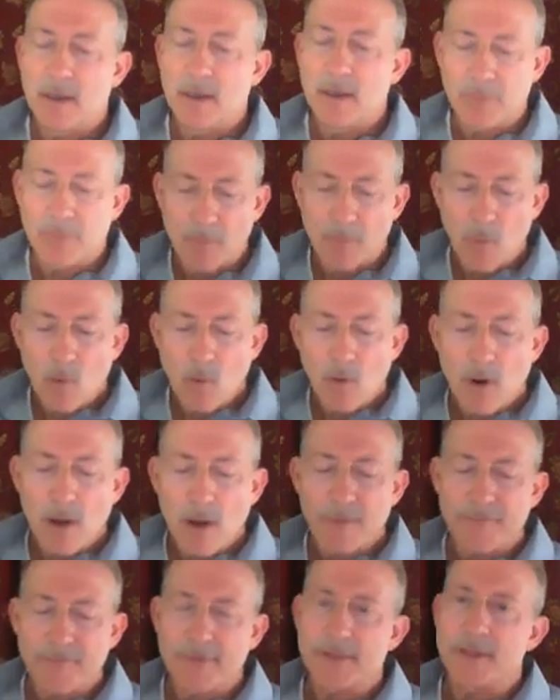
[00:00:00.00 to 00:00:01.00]
But more
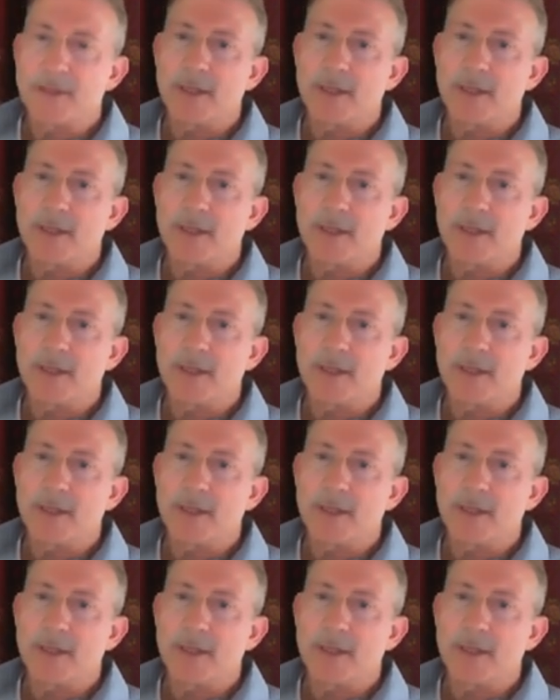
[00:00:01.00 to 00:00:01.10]
often than